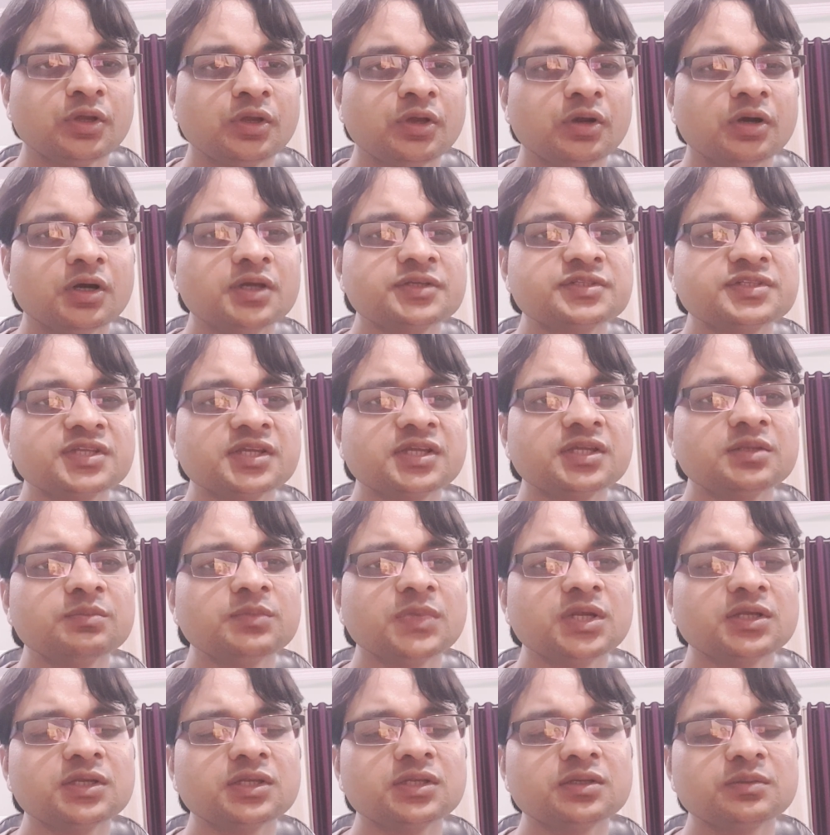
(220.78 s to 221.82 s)
Or second
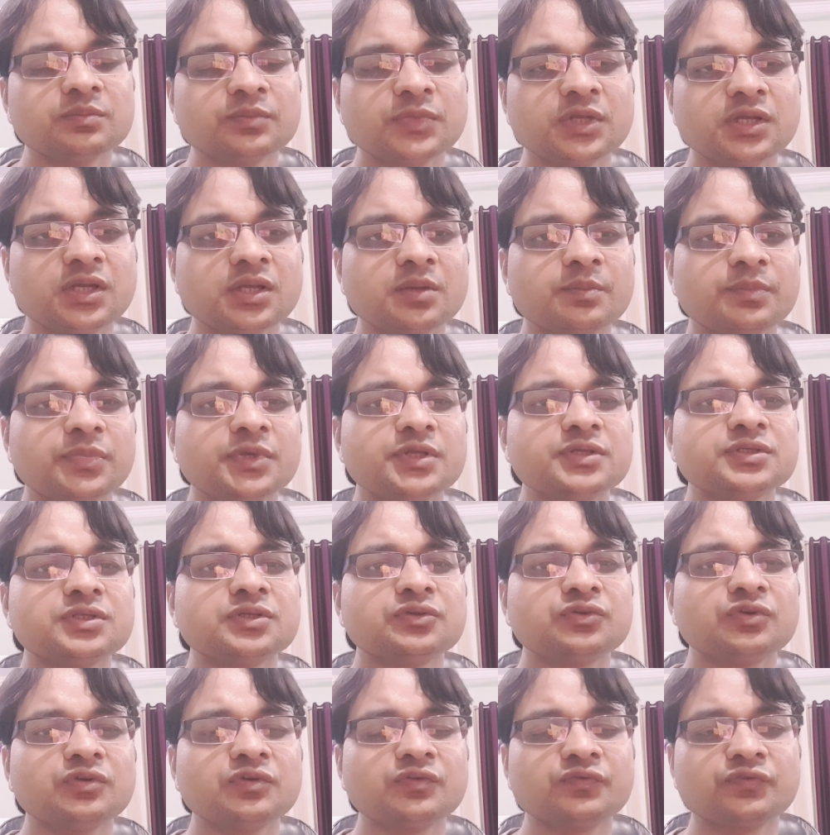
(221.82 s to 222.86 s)
method, we can place the
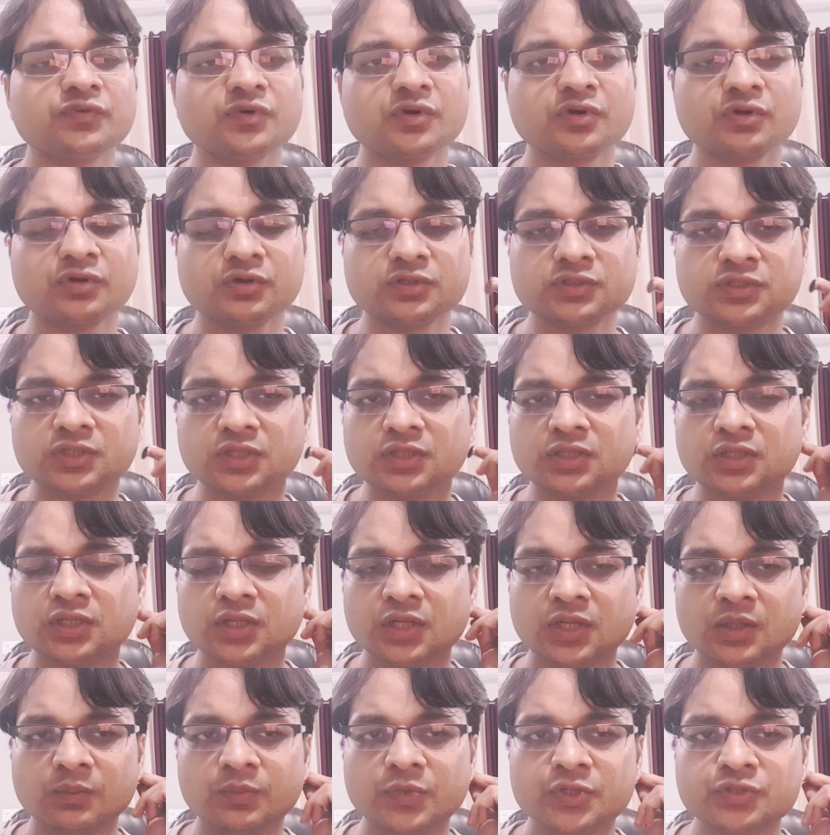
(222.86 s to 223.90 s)
tuning fork on the
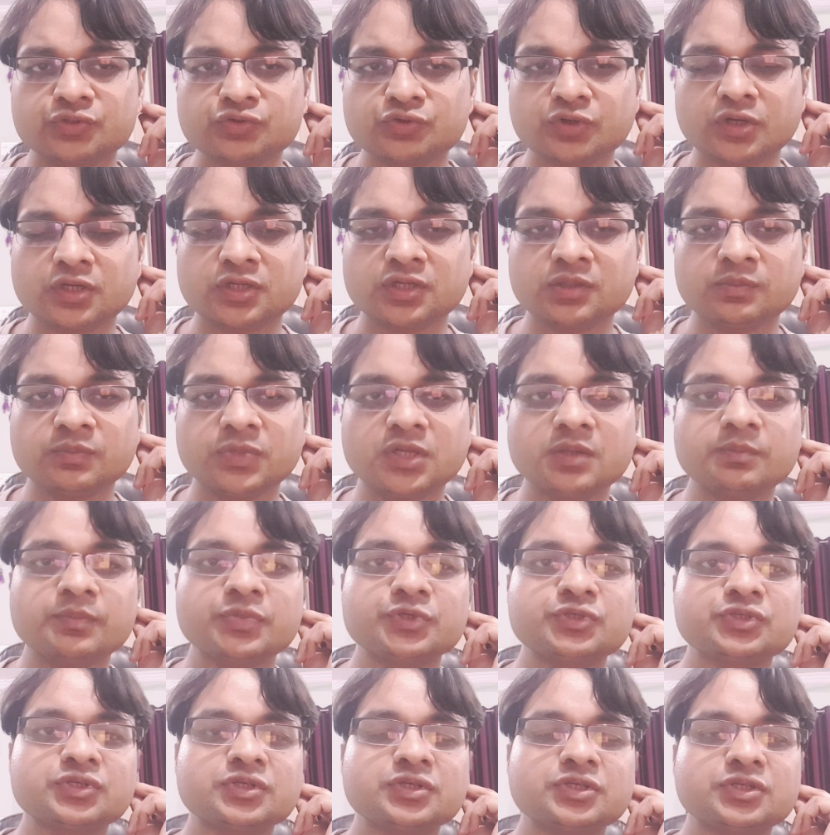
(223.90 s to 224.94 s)
mastoid when
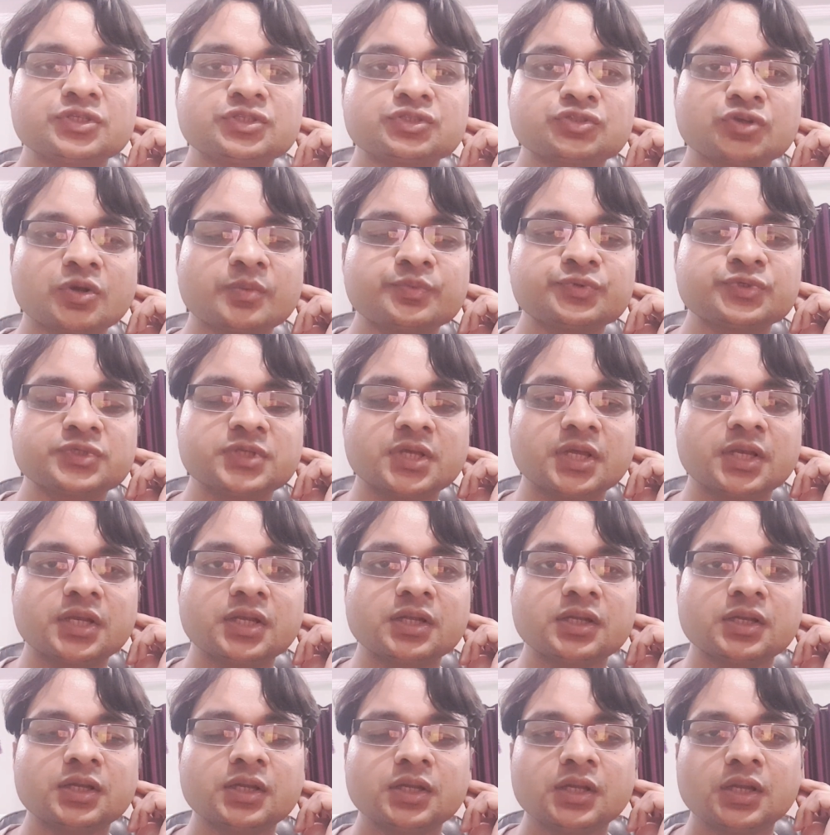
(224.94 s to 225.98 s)
patient stops
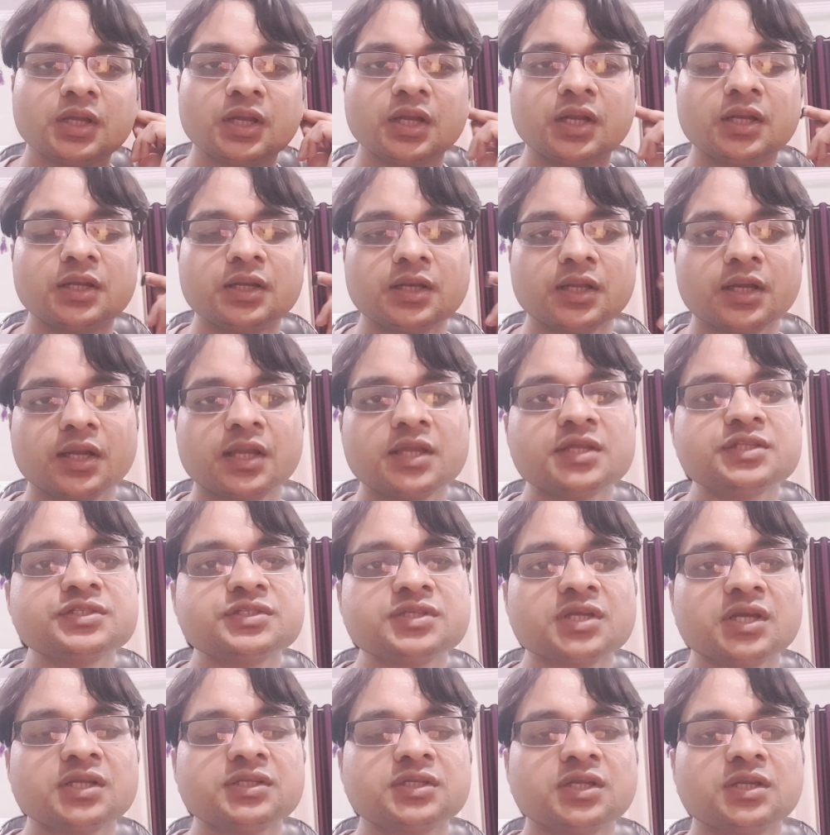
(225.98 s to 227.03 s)
hearing, and again
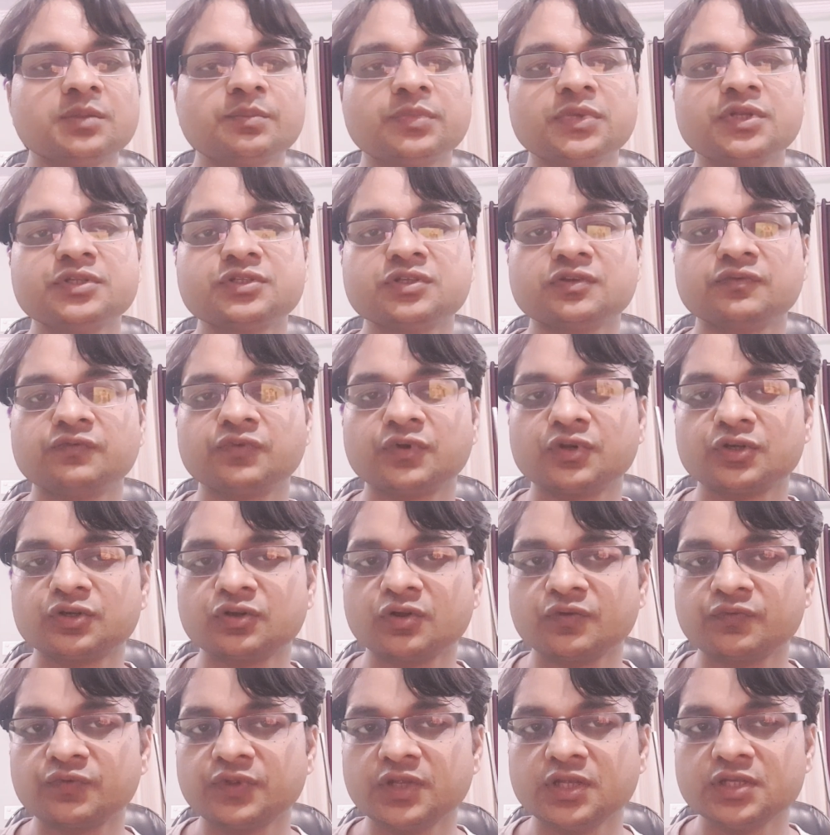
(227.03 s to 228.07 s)
charge and place in front
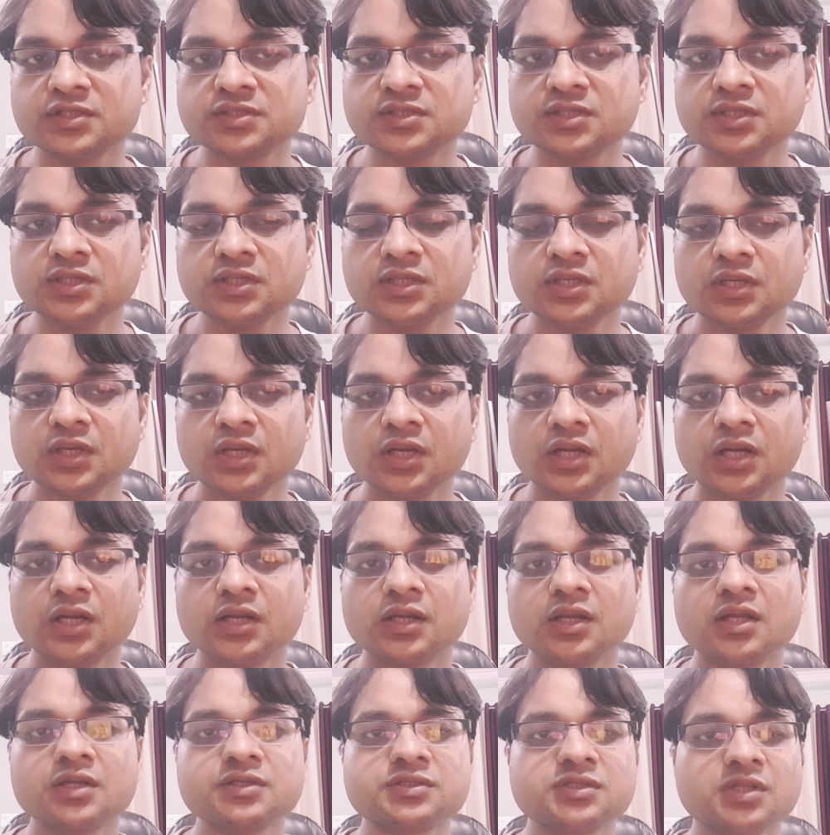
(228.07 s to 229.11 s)
of EAC and
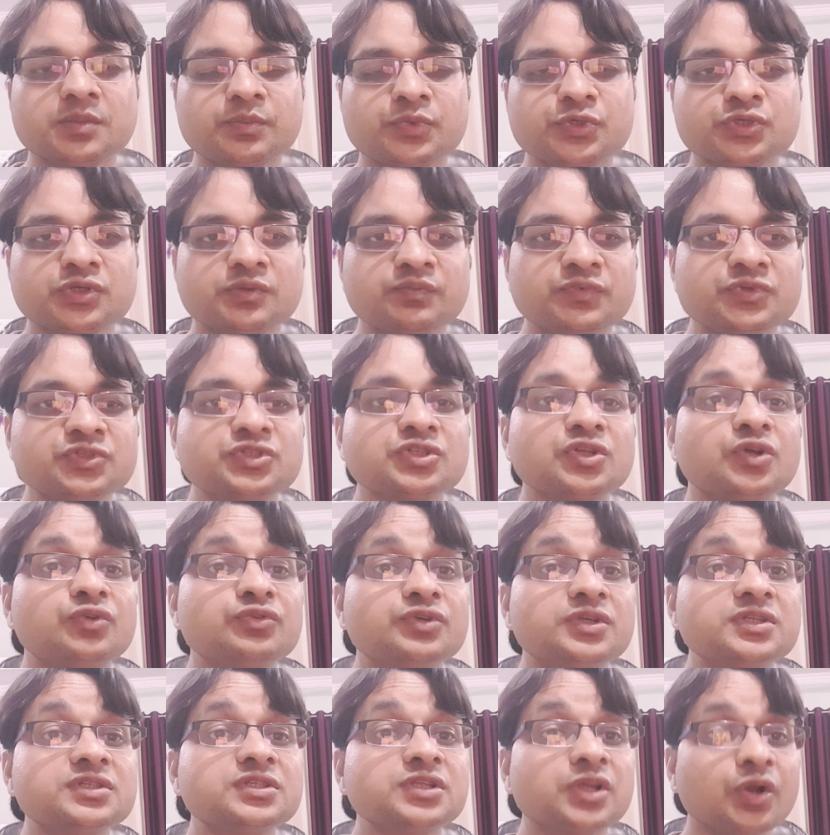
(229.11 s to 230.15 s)
ask the patient which sound
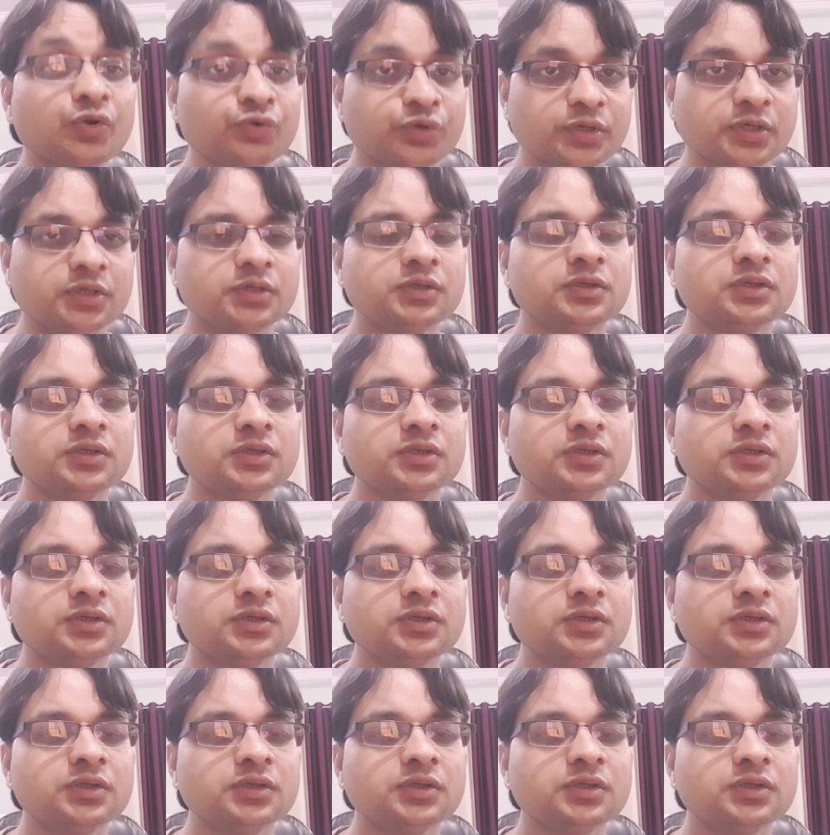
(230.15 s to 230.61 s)
is louder.